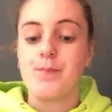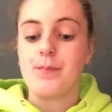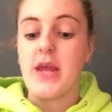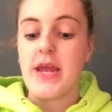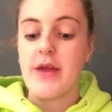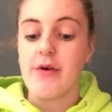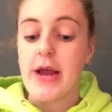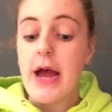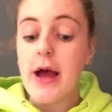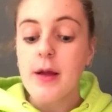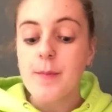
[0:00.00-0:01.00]

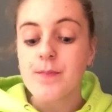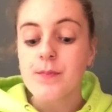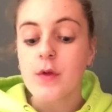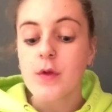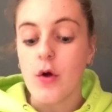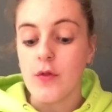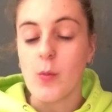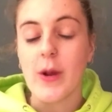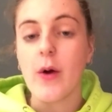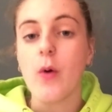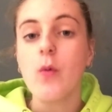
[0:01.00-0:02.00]
area on the
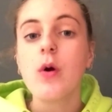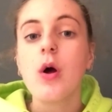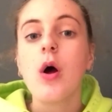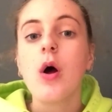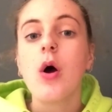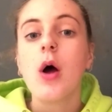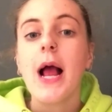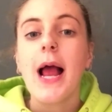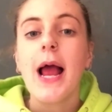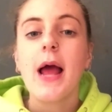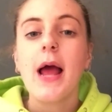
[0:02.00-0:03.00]
wheel.
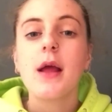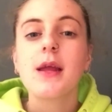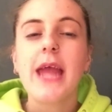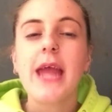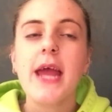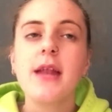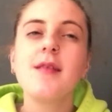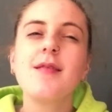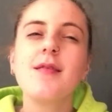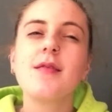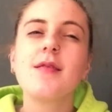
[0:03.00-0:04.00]
Can
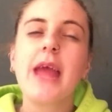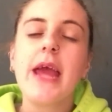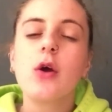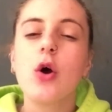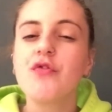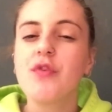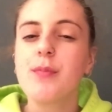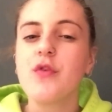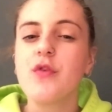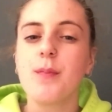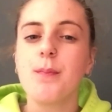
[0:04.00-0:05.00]

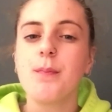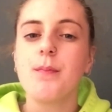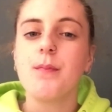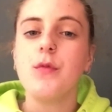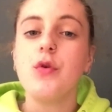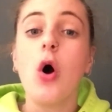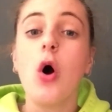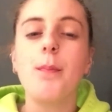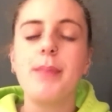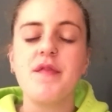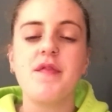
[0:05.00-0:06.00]
contribution
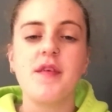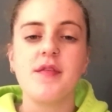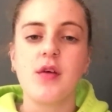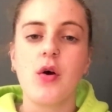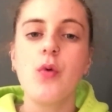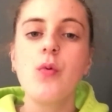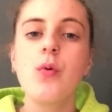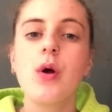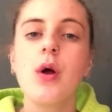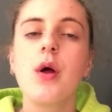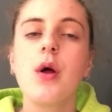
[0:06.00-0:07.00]
not be
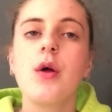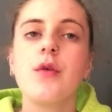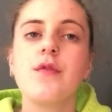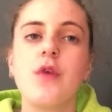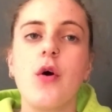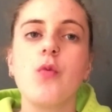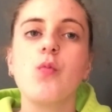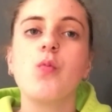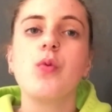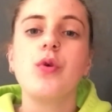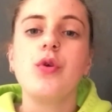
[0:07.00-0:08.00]
physical? So
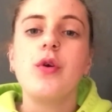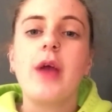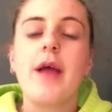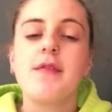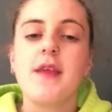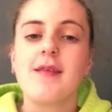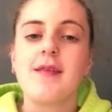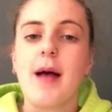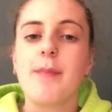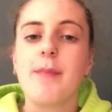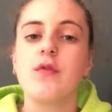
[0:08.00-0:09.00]
you gave the
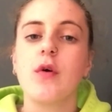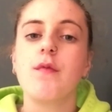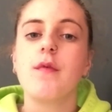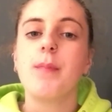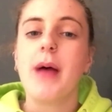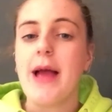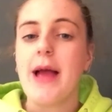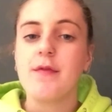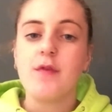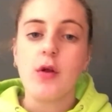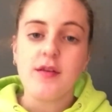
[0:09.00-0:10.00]
examples of
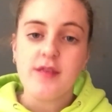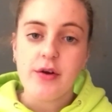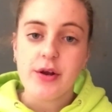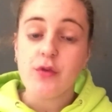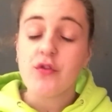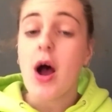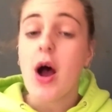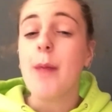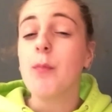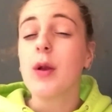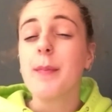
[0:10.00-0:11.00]
perhaps volunteering your time.
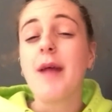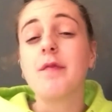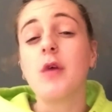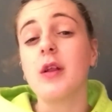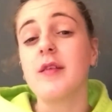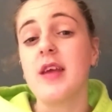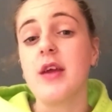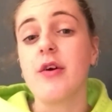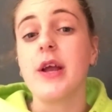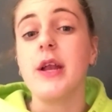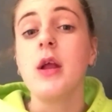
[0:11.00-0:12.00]
What about volunteering?